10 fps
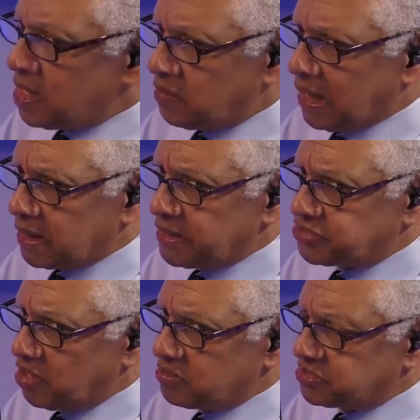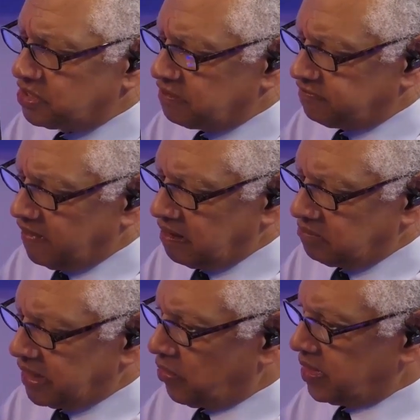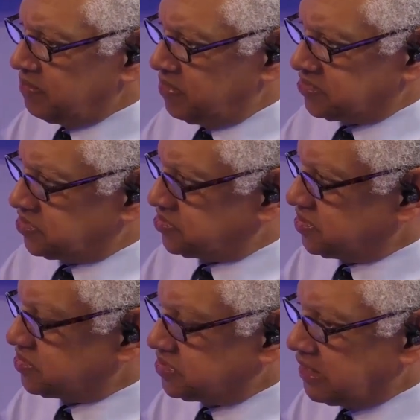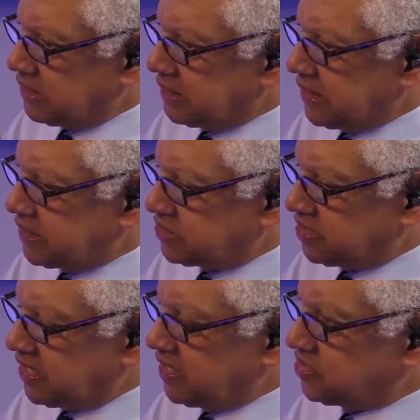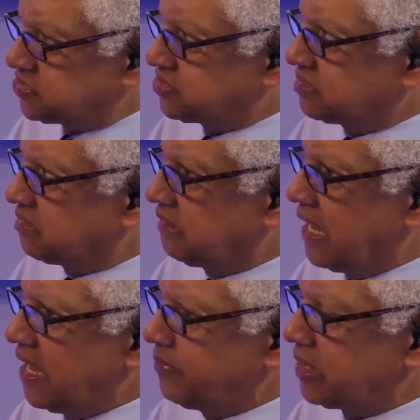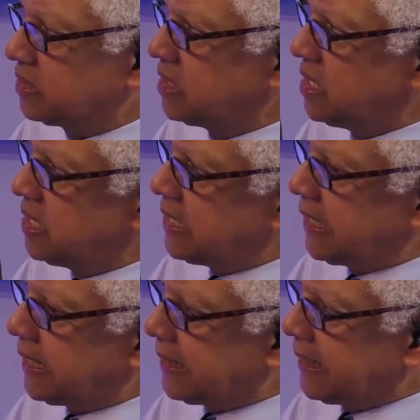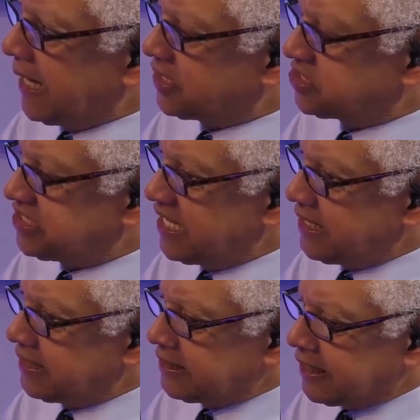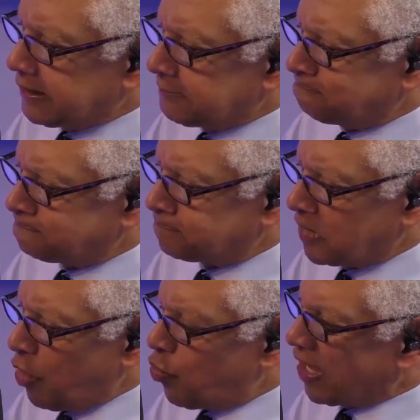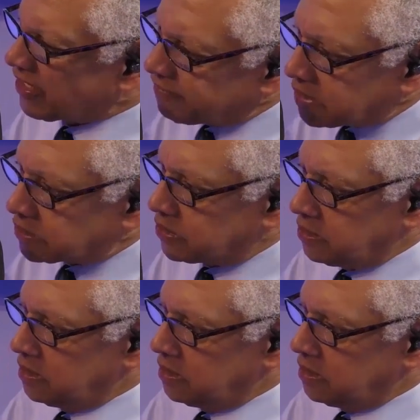Well, in terms of minority businesses in today's climate and staying relevant,